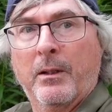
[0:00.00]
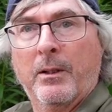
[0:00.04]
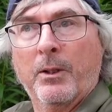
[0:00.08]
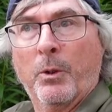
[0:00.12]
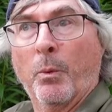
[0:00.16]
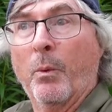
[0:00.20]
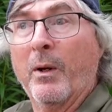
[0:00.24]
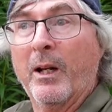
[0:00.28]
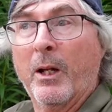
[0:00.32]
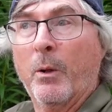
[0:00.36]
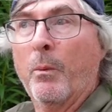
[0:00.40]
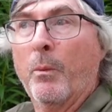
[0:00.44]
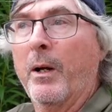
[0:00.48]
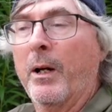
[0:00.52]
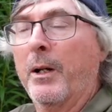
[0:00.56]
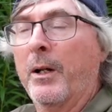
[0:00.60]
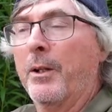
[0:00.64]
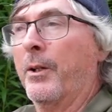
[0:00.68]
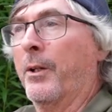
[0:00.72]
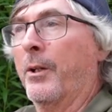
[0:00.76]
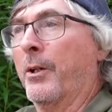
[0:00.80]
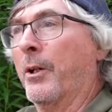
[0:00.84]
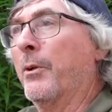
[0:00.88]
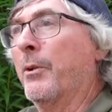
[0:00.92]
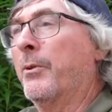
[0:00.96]
the one I wanted
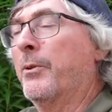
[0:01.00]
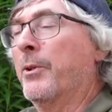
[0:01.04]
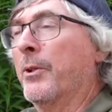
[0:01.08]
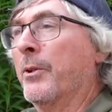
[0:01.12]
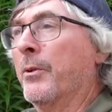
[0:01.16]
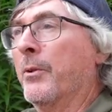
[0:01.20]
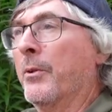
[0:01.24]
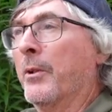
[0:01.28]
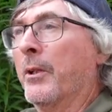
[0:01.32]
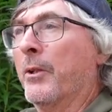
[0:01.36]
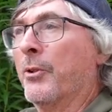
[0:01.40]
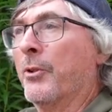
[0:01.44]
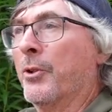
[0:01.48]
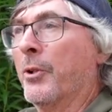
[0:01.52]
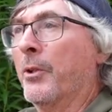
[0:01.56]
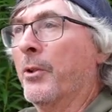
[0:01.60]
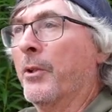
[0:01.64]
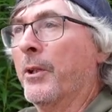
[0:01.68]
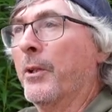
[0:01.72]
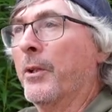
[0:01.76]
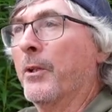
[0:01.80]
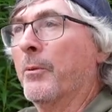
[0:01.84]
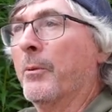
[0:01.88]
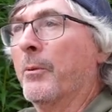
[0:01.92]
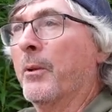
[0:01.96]
to go to and show
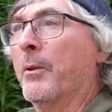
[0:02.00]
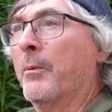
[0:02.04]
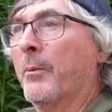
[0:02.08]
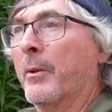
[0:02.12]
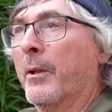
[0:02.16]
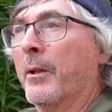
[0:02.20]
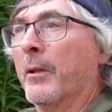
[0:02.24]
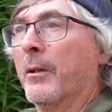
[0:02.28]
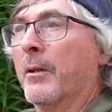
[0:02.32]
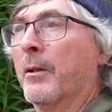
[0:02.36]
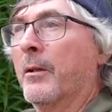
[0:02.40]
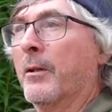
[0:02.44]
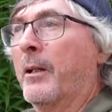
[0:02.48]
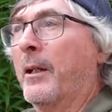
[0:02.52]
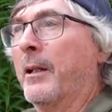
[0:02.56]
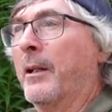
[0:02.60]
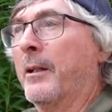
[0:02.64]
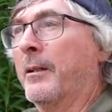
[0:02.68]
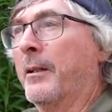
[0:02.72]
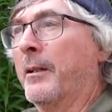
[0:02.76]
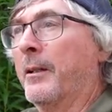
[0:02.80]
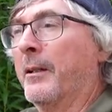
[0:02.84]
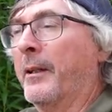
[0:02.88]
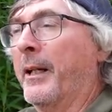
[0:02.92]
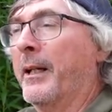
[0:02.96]
you, but we're kind
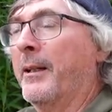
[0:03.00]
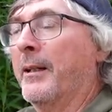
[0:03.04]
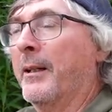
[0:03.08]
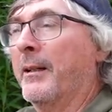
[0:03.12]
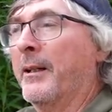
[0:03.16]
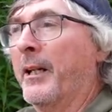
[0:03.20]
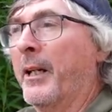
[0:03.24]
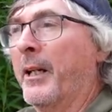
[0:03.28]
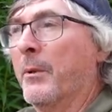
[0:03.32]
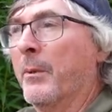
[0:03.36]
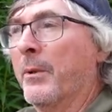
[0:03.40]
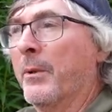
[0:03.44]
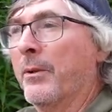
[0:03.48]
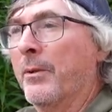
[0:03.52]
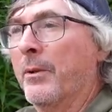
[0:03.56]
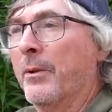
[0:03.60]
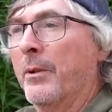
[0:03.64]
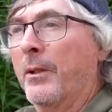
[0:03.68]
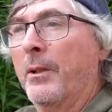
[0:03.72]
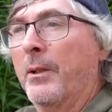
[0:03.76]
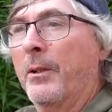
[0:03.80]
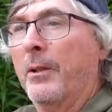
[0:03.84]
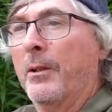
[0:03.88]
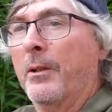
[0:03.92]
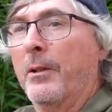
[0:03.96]
of delayed that day was
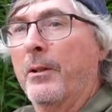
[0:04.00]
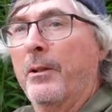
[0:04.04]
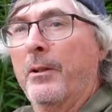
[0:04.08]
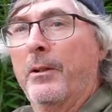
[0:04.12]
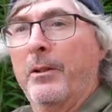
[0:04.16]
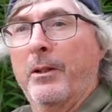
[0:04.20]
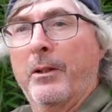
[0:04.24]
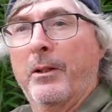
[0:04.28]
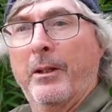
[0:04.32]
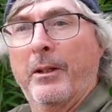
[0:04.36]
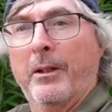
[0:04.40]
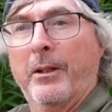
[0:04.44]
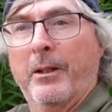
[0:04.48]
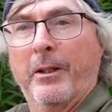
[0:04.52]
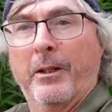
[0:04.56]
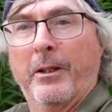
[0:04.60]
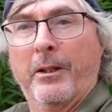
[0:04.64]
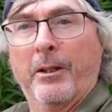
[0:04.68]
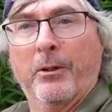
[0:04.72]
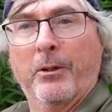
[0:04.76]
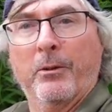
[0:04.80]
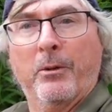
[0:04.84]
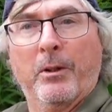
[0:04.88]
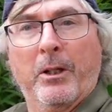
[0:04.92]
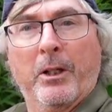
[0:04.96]

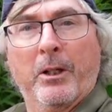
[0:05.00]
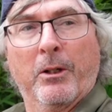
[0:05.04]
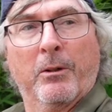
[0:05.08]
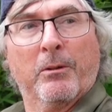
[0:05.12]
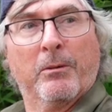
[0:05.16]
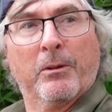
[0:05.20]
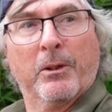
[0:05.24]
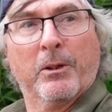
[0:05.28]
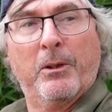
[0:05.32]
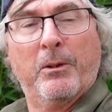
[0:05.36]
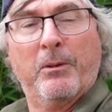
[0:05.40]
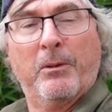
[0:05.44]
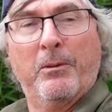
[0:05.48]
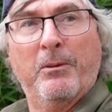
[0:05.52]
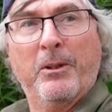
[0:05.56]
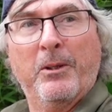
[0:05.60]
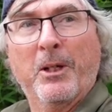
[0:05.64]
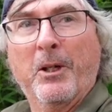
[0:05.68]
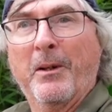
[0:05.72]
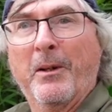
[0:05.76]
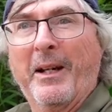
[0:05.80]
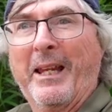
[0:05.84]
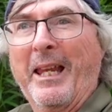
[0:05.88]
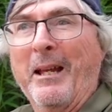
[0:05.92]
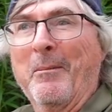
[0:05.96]
Uru?
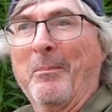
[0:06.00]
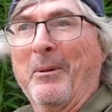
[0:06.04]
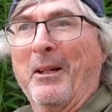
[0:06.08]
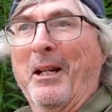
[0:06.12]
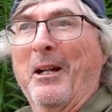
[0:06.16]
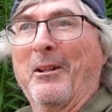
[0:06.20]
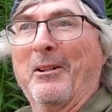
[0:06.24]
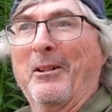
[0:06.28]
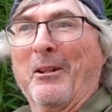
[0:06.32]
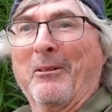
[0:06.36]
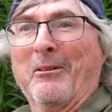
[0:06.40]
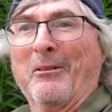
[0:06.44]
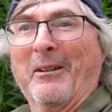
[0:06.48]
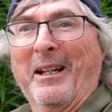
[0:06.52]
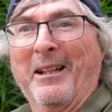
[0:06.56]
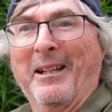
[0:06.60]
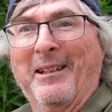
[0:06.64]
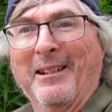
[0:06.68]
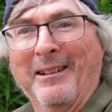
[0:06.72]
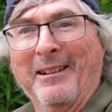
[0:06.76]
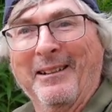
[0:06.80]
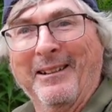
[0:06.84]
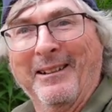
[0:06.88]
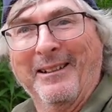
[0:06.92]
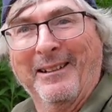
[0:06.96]
No, I can't pronounce it right.